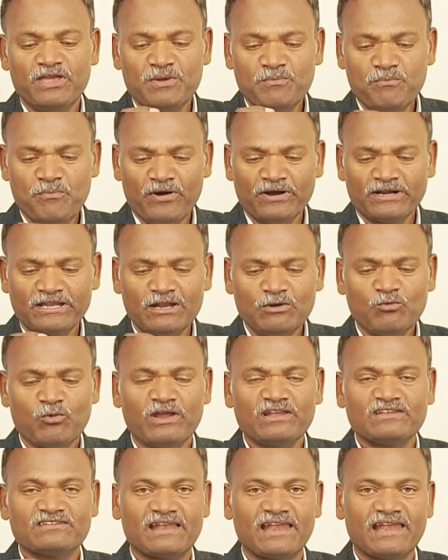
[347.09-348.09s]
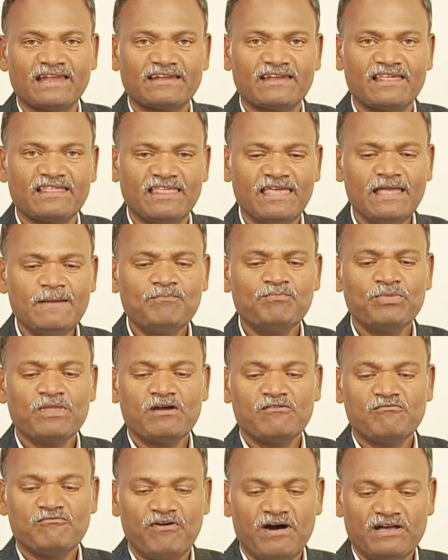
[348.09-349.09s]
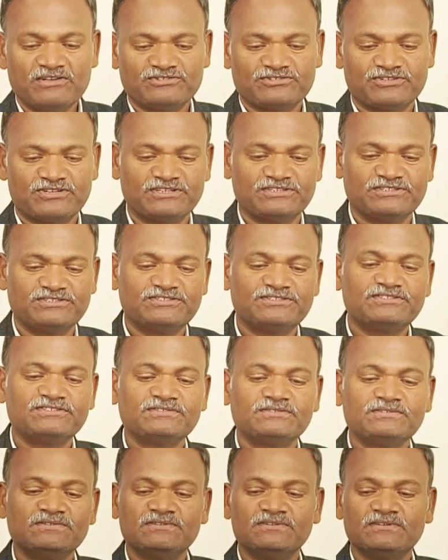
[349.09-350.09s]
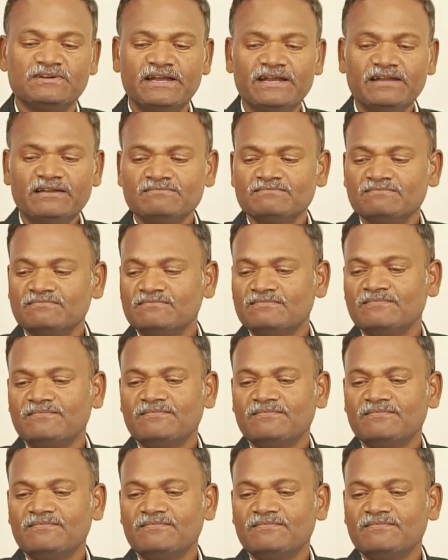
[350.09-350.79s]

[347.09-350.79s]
important while selecting the fasteners, right?